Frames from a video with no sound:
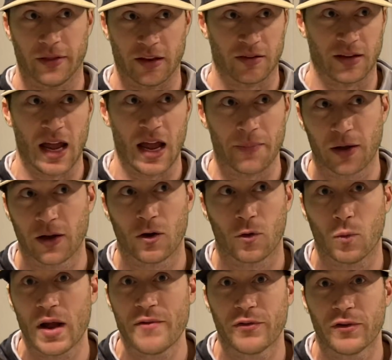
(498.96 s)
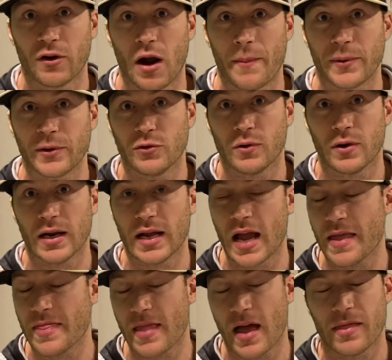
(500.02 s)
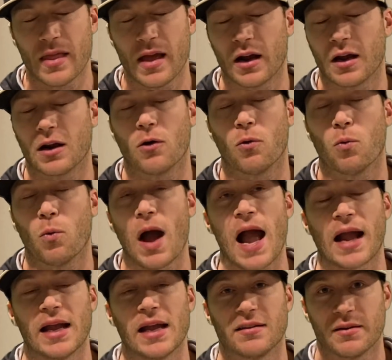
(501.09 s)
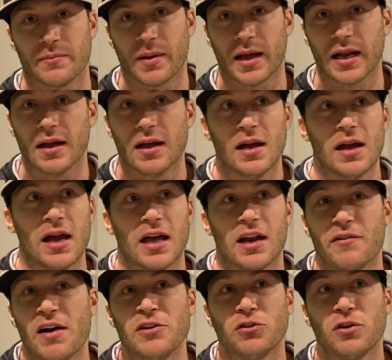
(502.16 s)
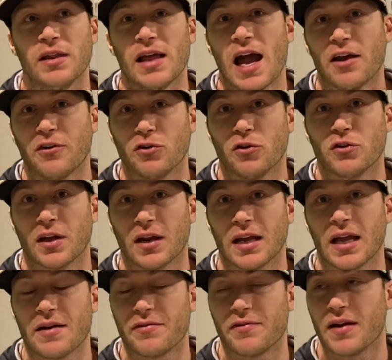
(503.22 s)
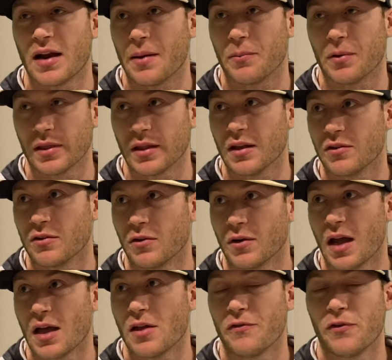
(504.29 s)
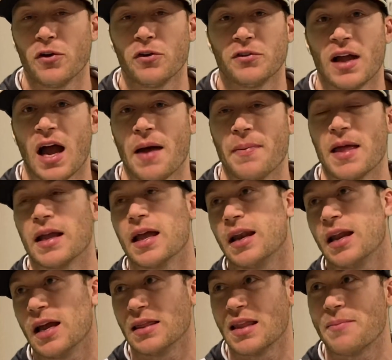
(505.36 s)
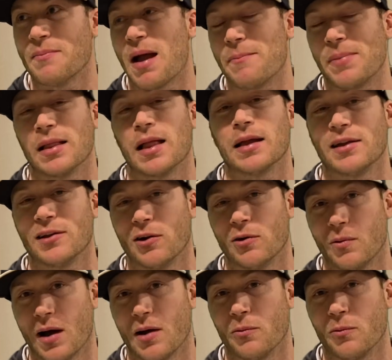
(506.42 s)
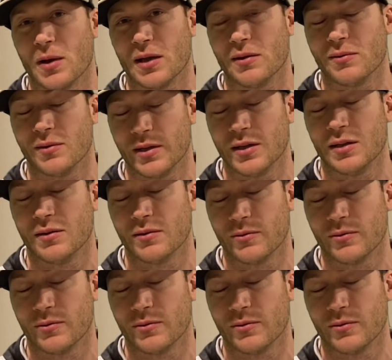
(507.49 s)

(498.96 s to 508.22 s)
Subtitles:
game. They're going to wait for their opportunity, and then they're going to whack, hit somebody. And eventually the Astros are going to get fed up with this, okay? The first time they get hit, they might be like, you know what, we